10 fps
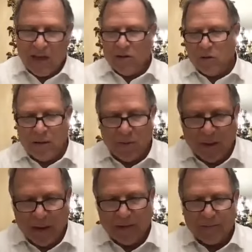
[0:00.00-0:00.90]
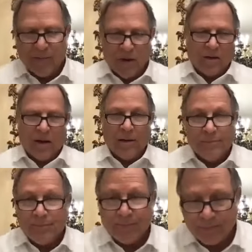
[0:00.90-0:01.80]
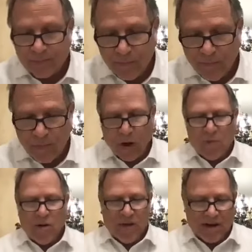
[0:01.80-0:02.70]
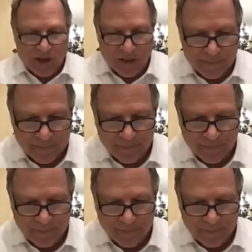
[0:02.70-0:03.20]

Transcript: Okay. Rav Ashi.